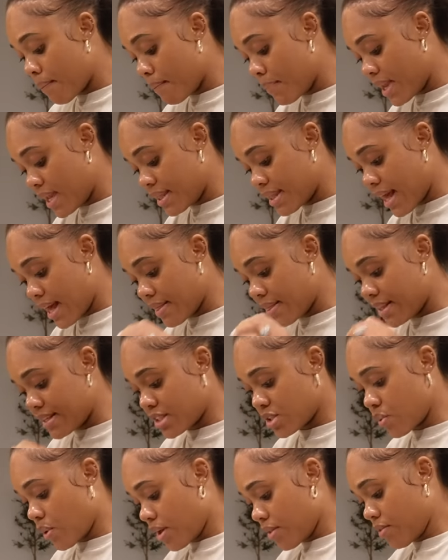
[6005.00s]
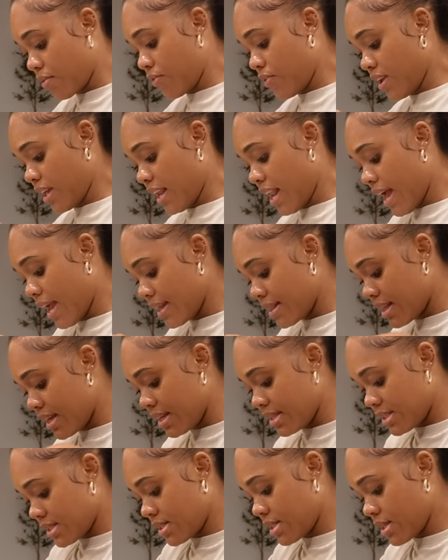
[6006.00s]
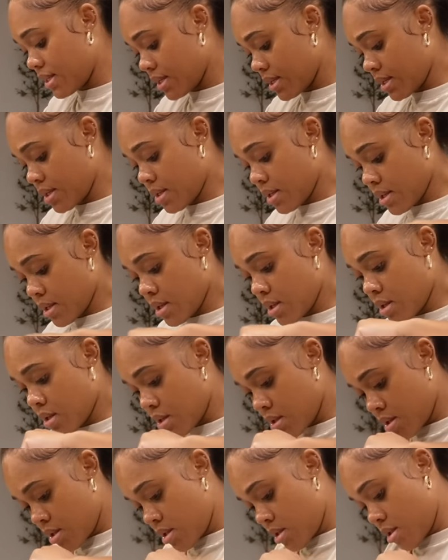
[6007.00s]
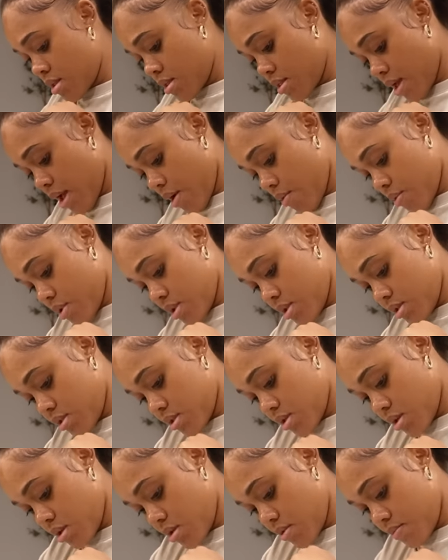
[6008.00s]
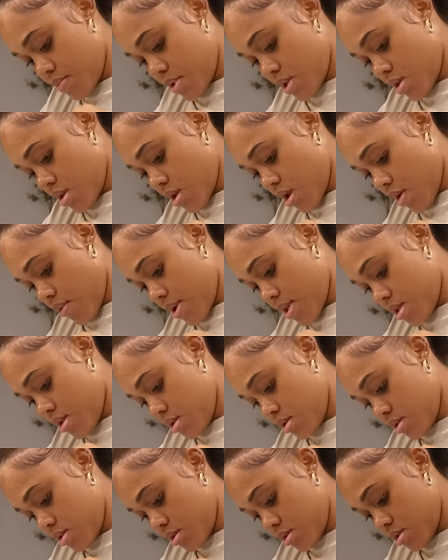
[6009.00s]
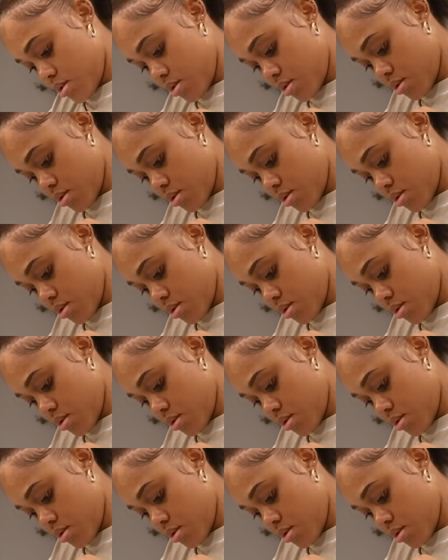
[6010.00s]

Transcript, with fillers: being that this one fit like this, that one is going to be, how are these?